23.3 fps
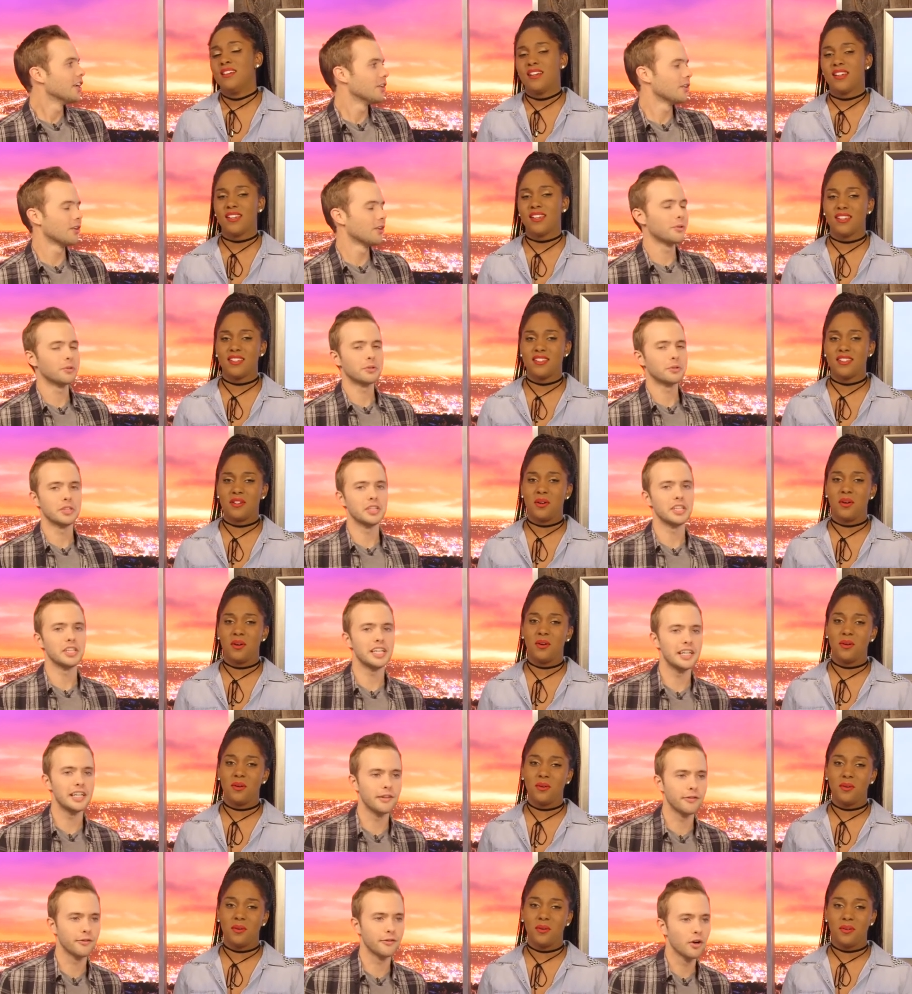Speaker 1: you don't
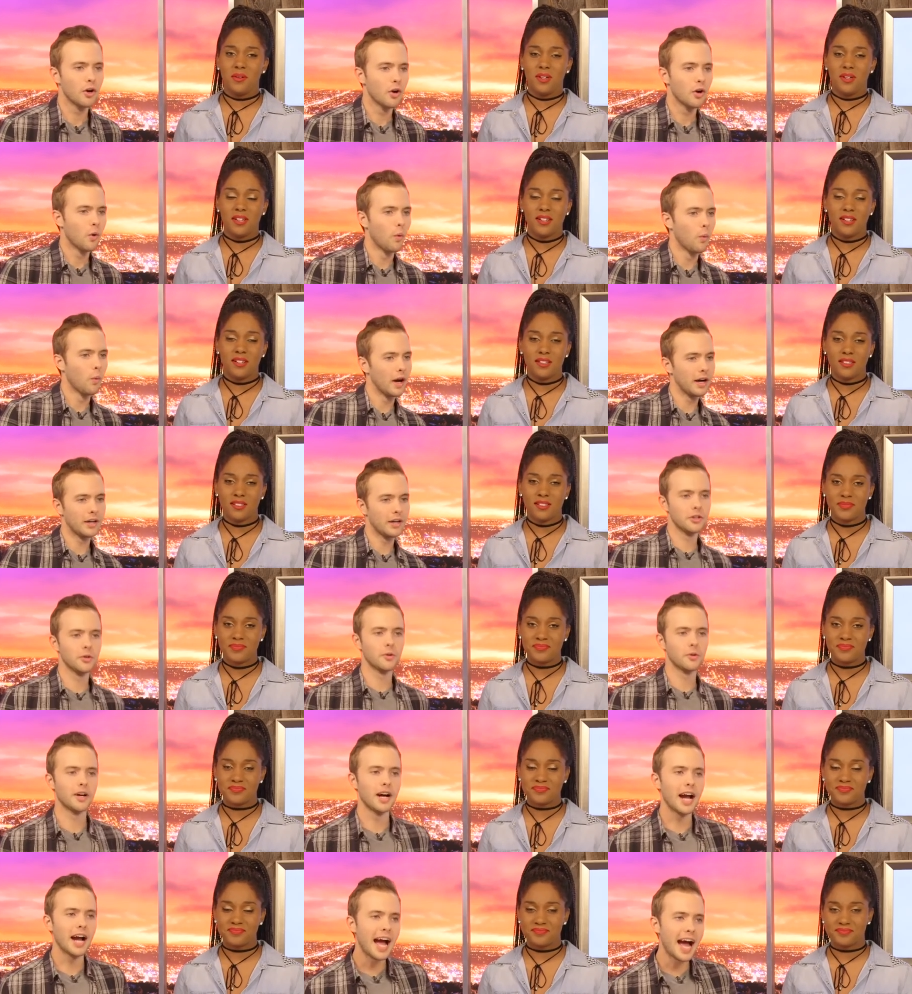leave where
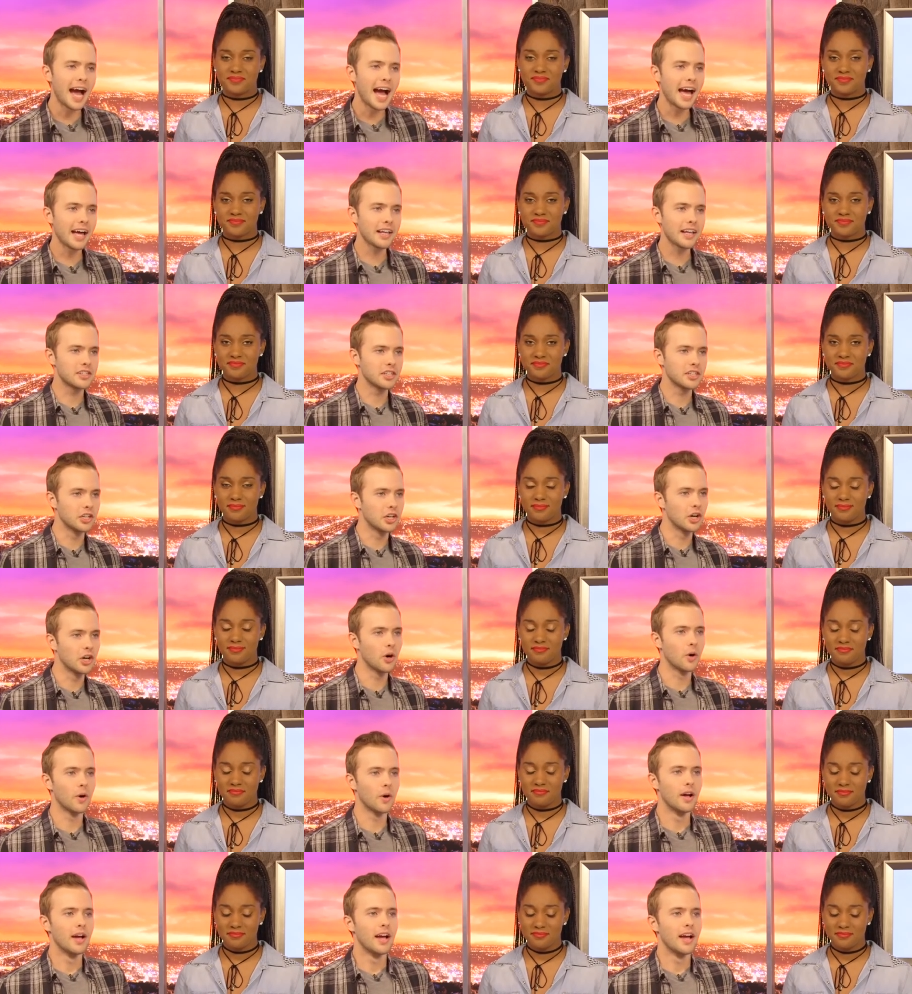you are at to
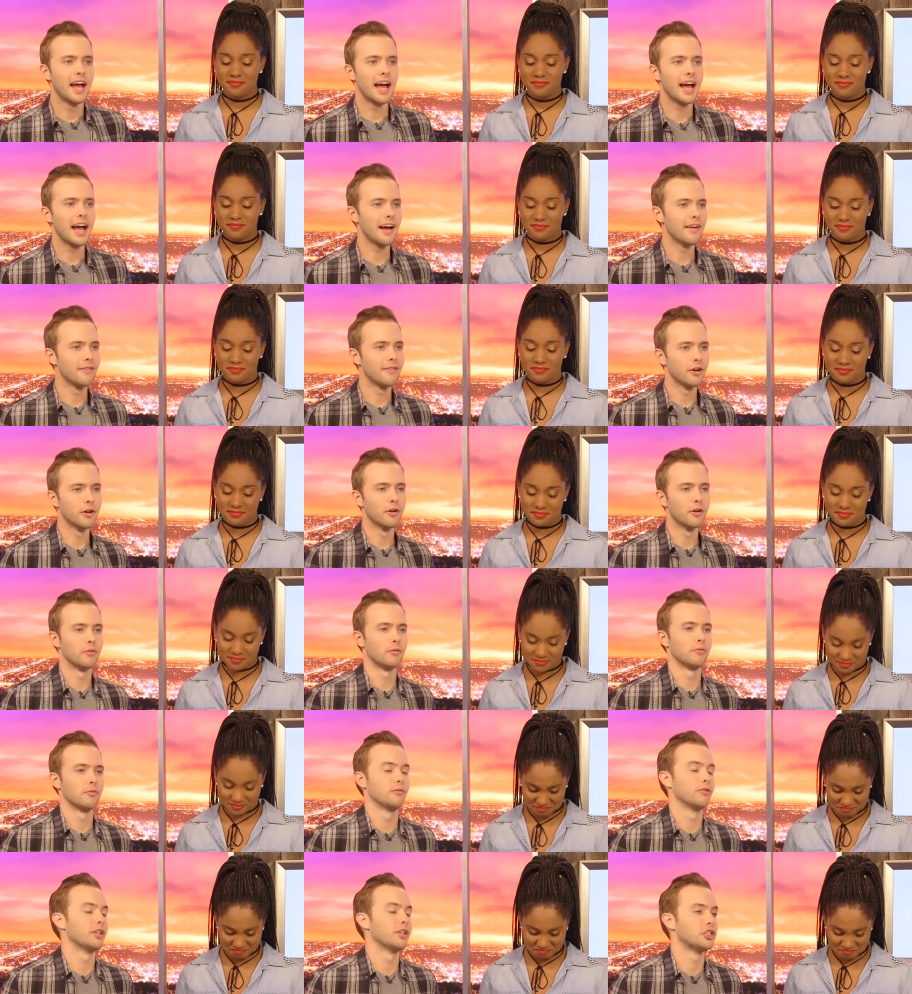go have a
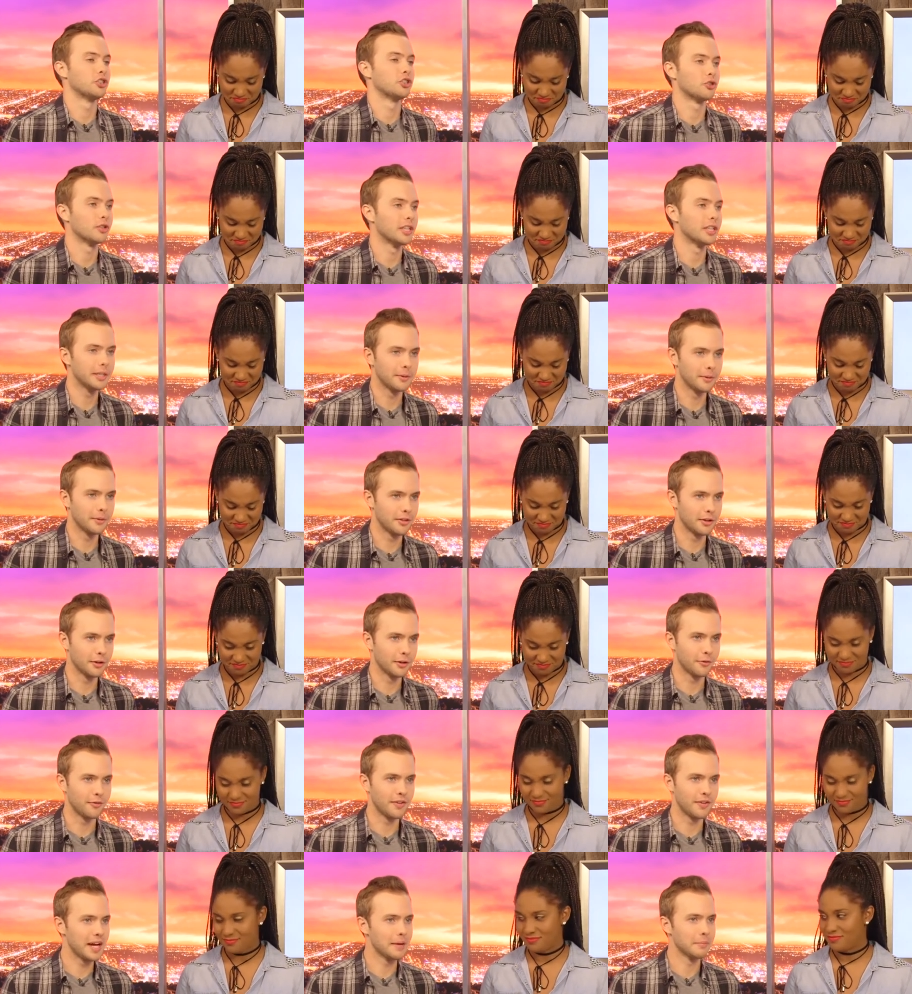retreat with
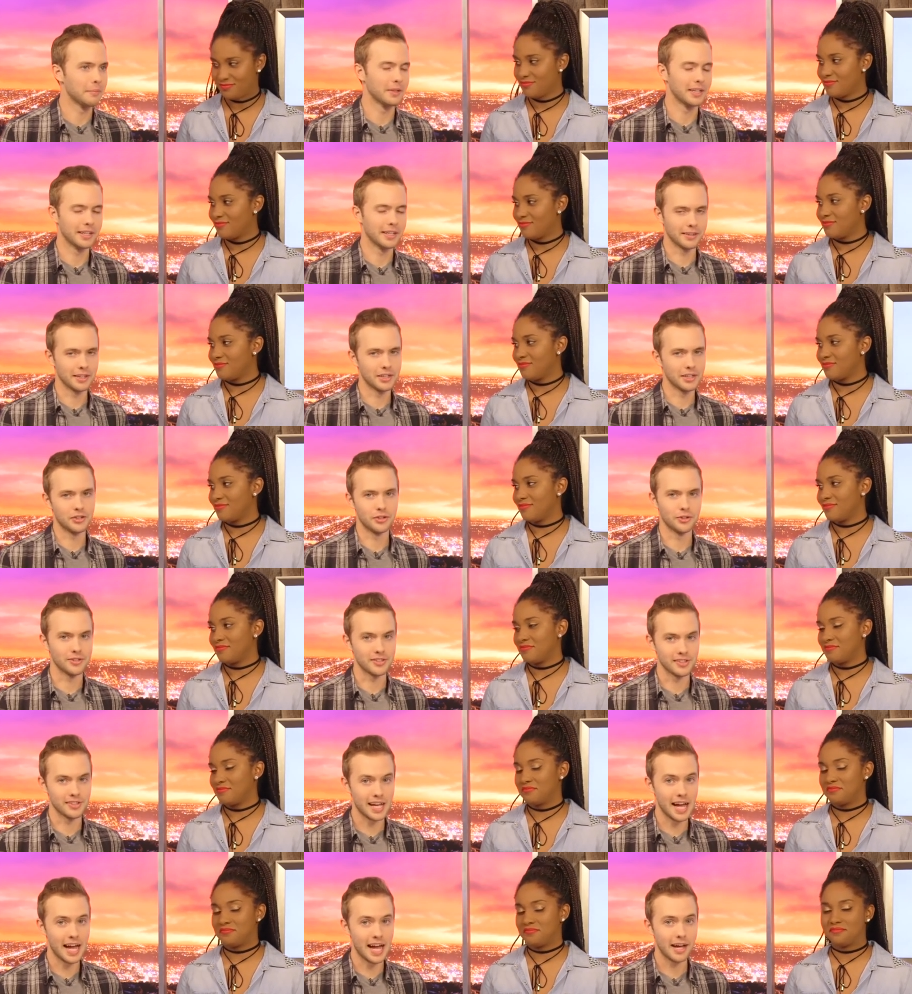your family unless you're
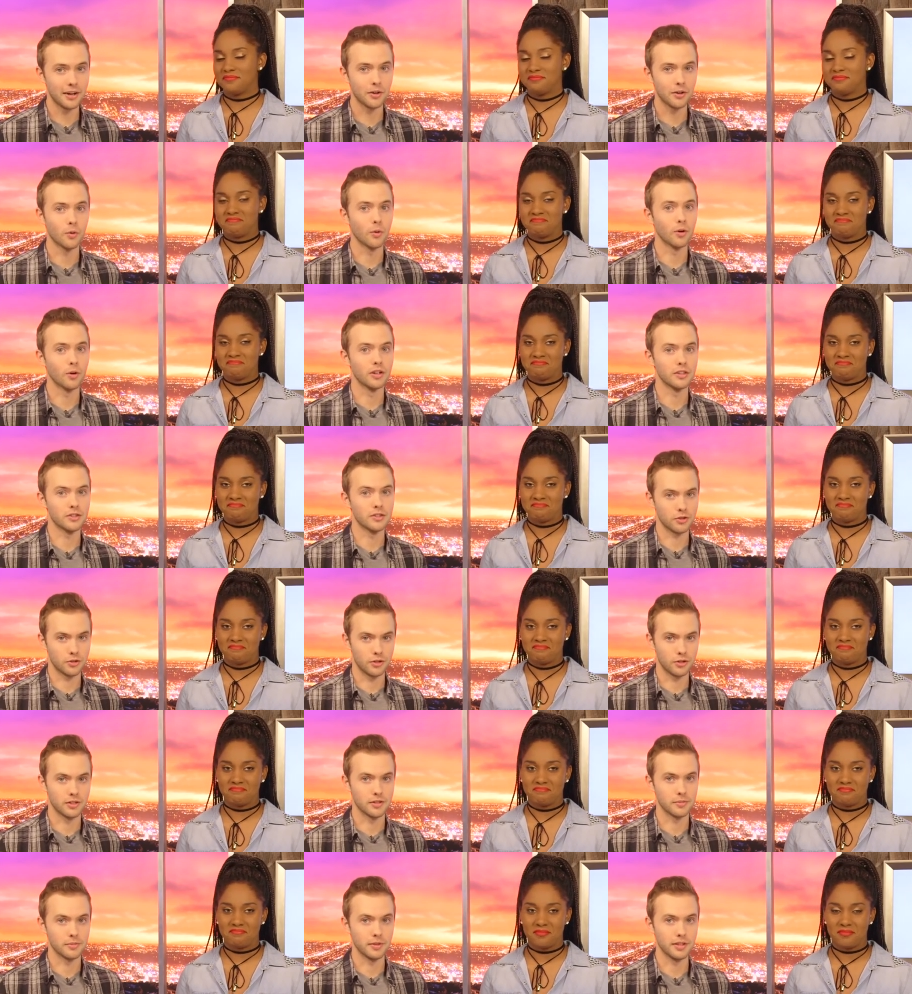sad or it's
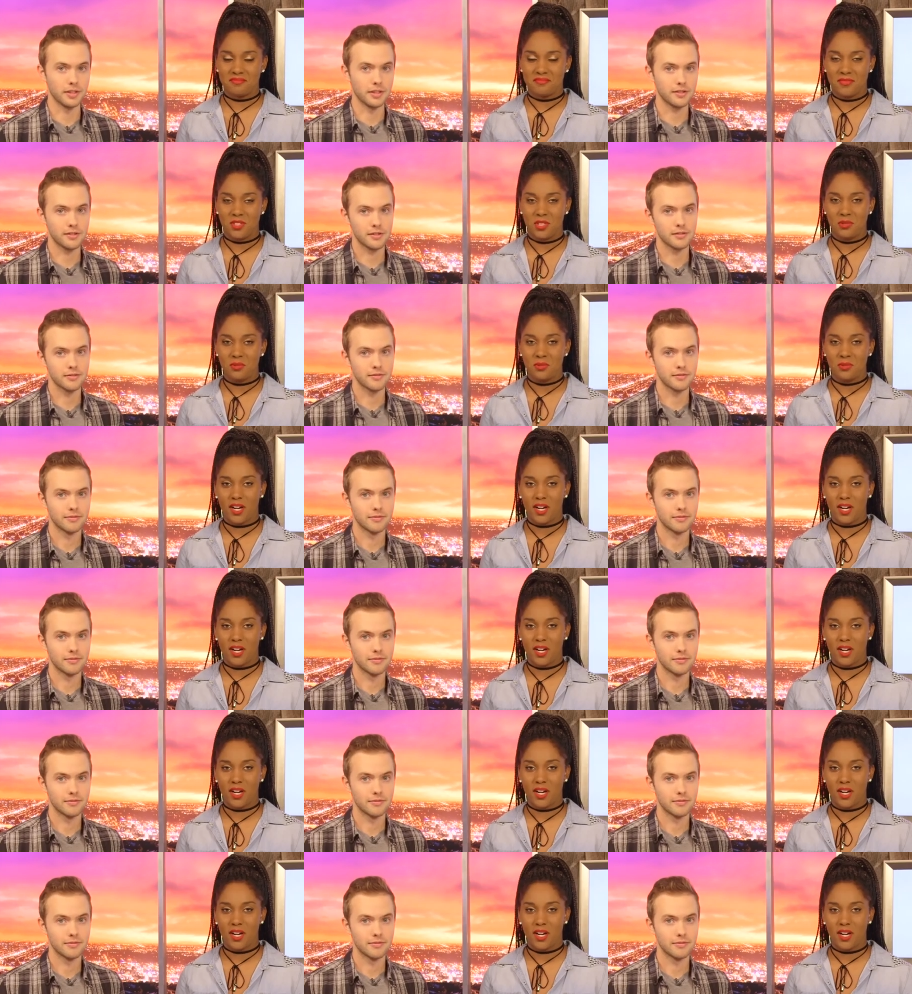Christmas. You